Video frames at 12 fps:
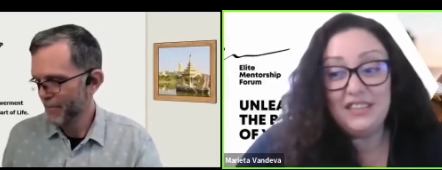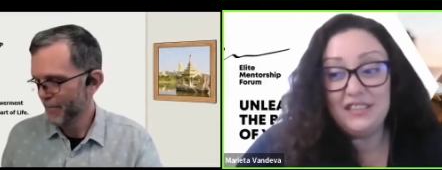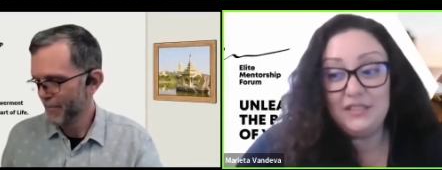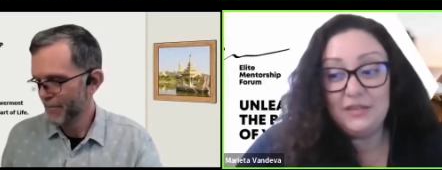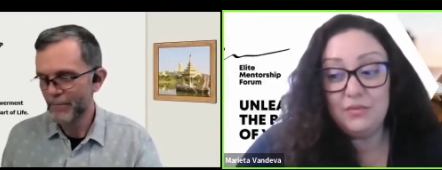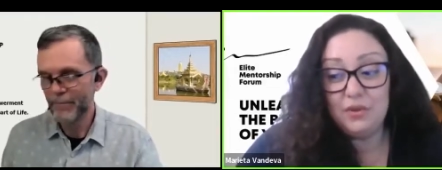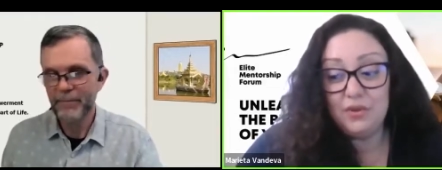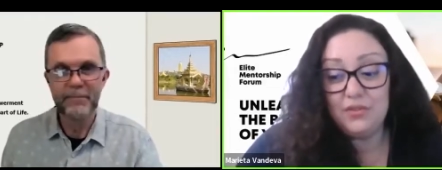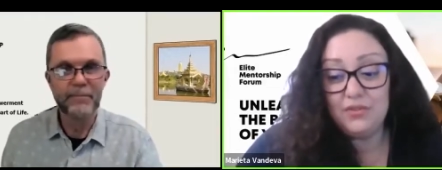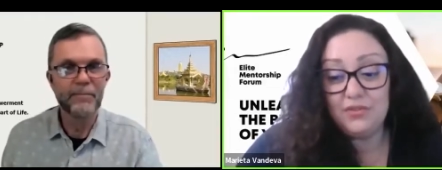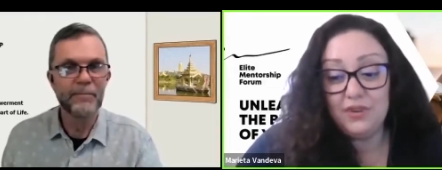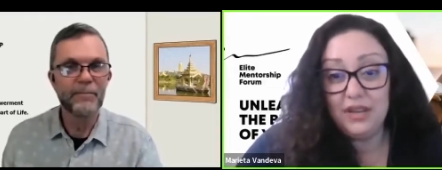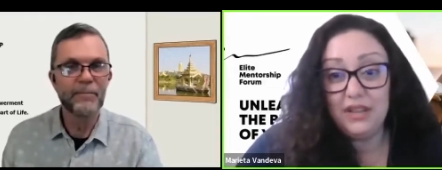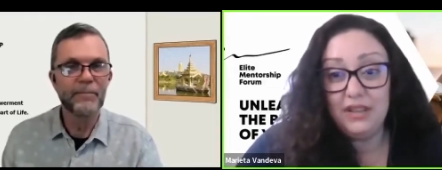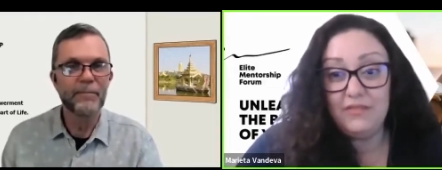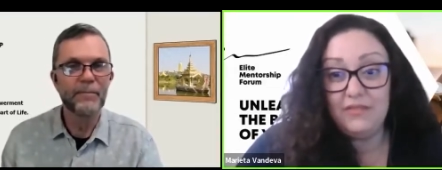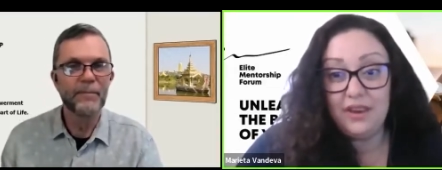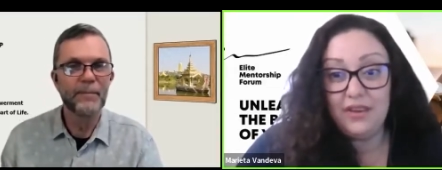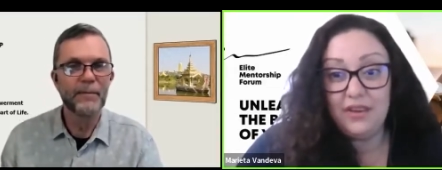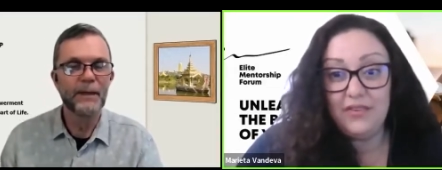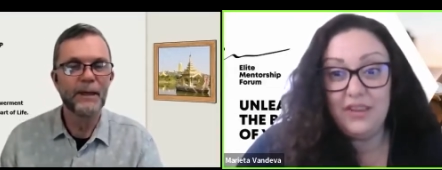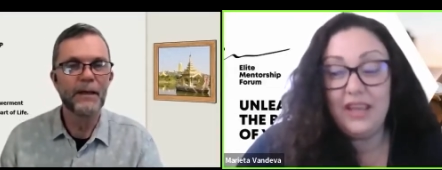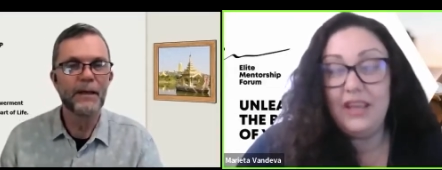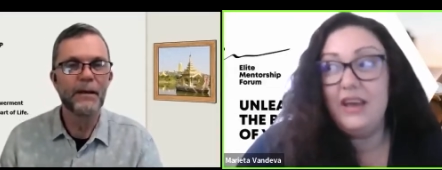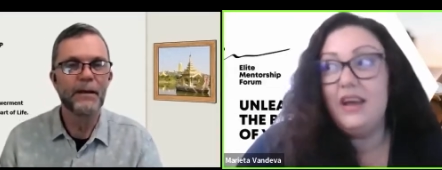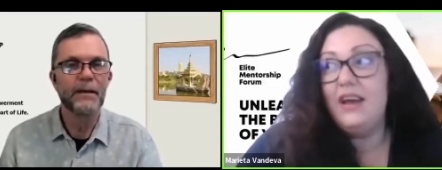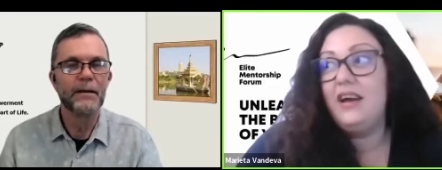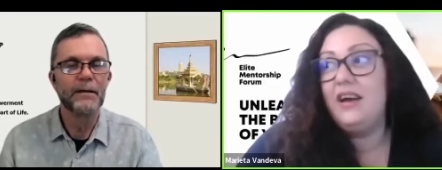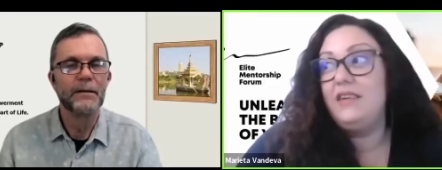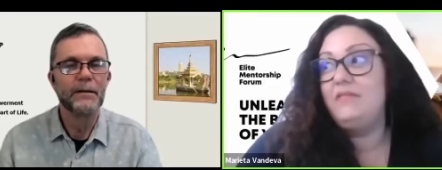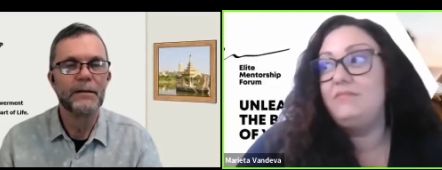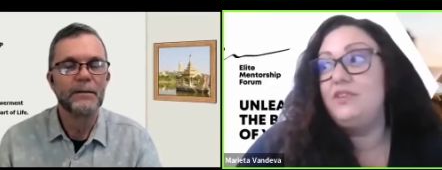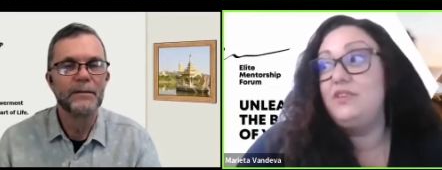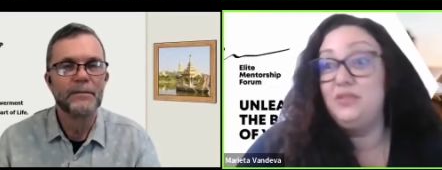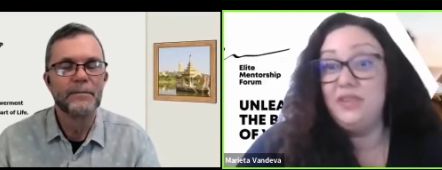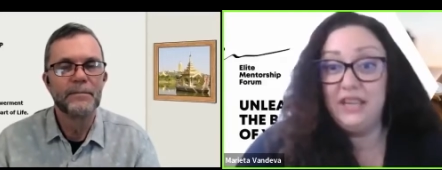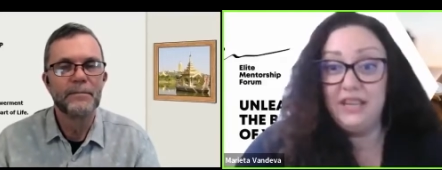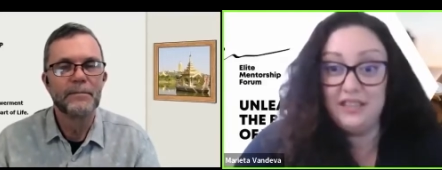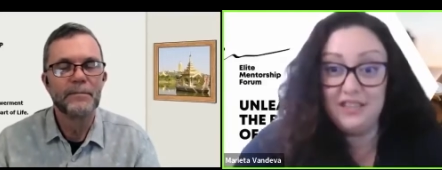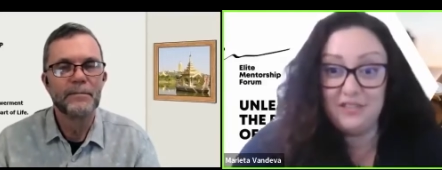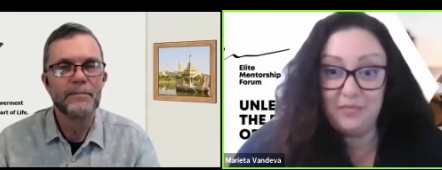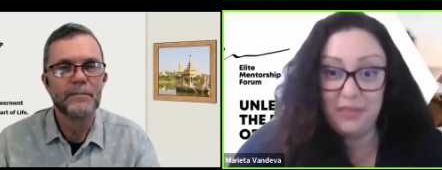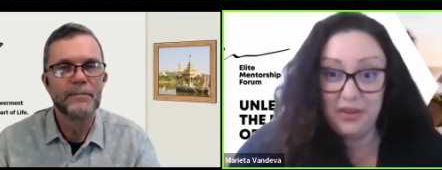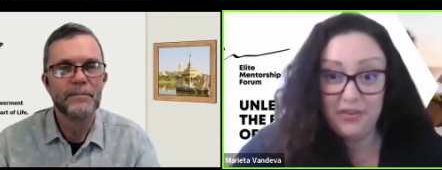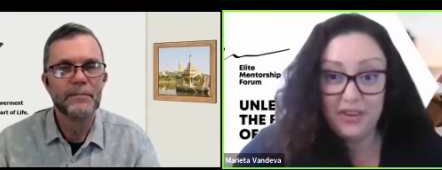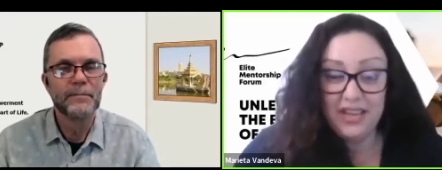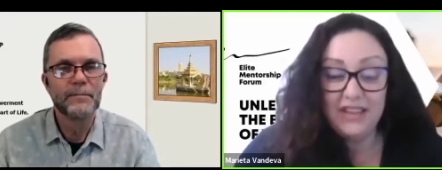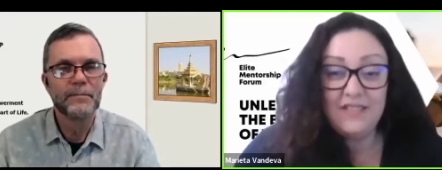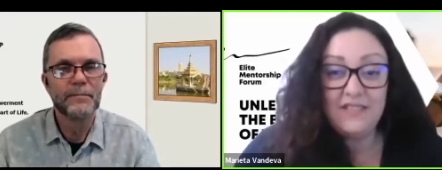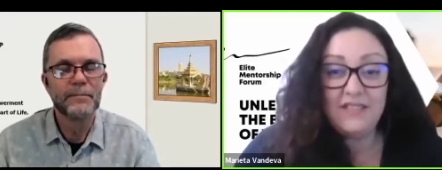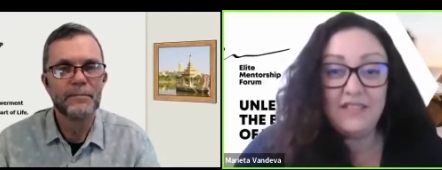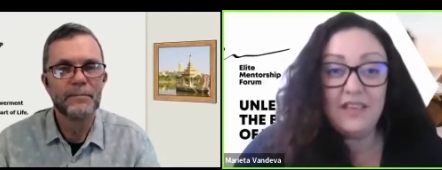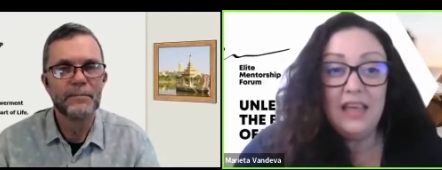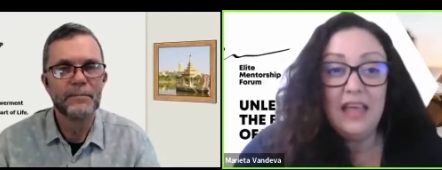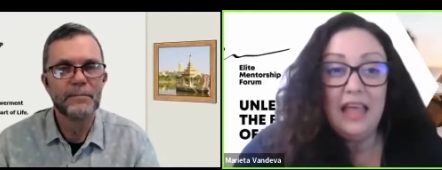Speaker 1: this was really very uh, unique experience,